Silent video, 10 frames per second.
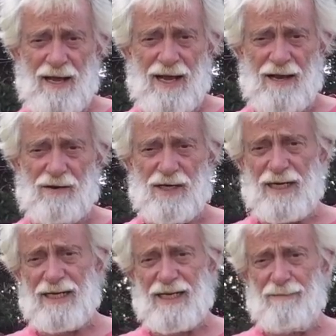How could
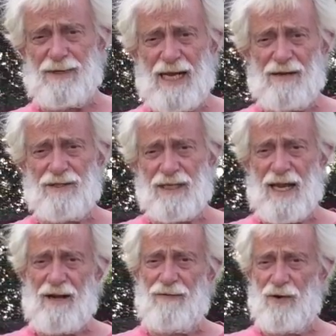I come down to
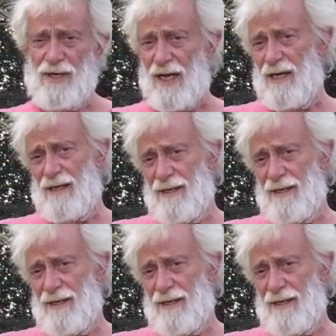California,